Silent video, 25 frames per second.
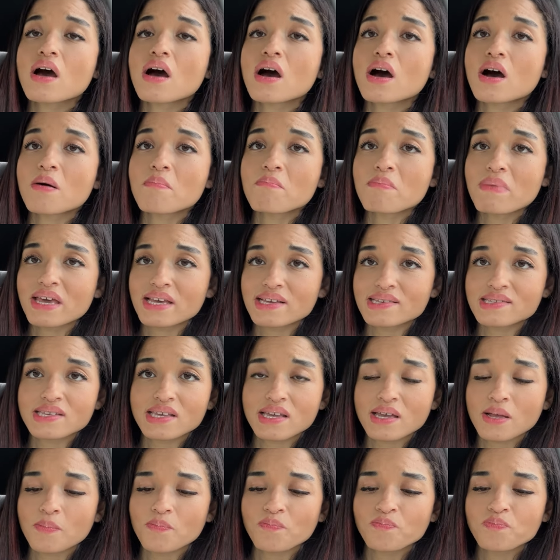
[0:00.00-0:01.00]

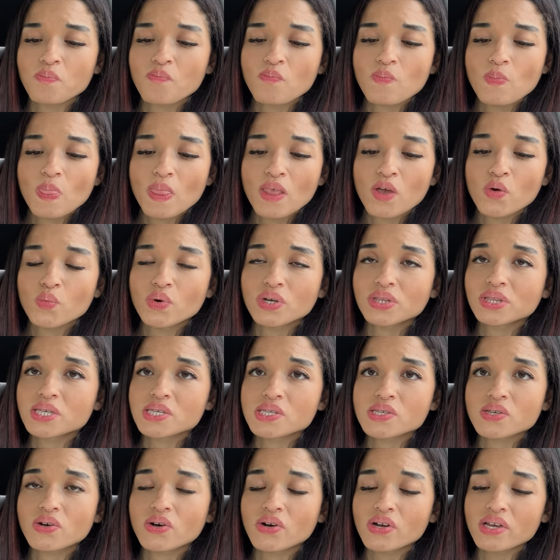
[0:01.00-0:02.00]
amazing with
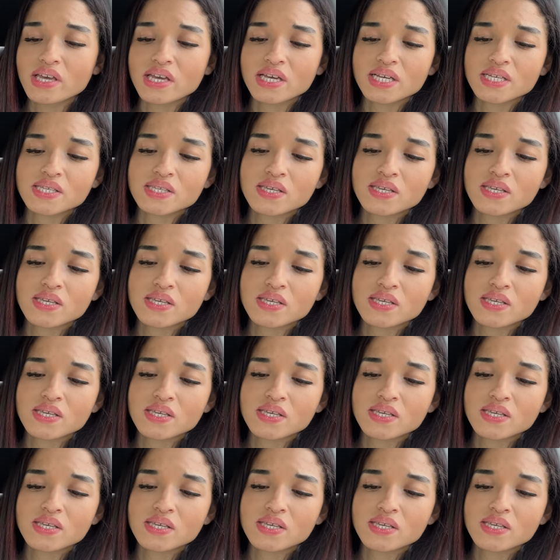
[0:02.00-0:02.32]
this cookie.